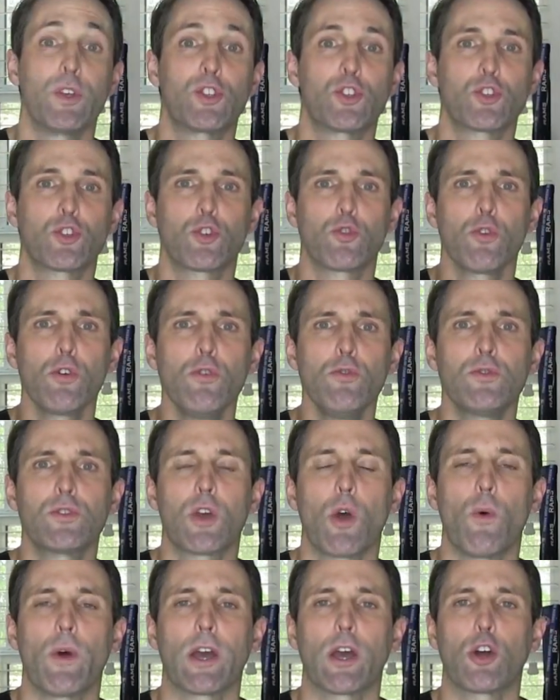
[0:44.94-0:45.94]
with
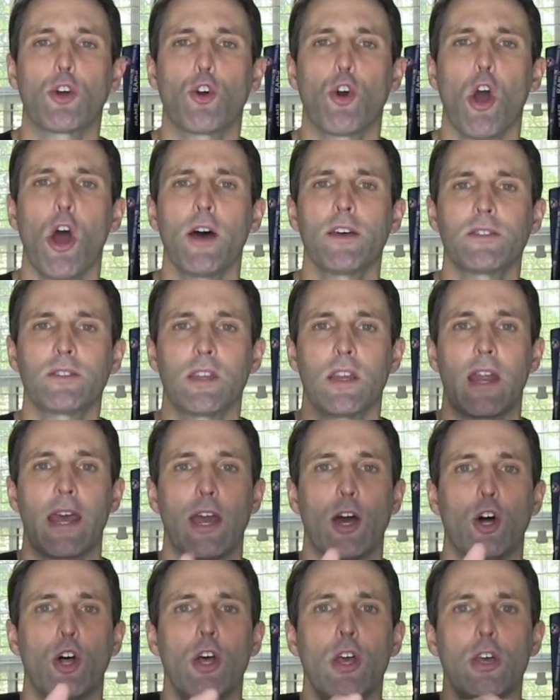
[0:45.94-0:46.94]
screws going across the
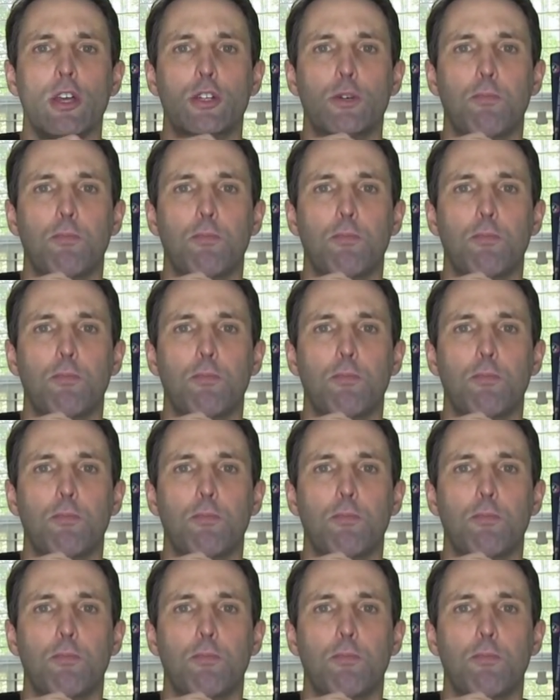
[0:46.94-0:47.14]
nail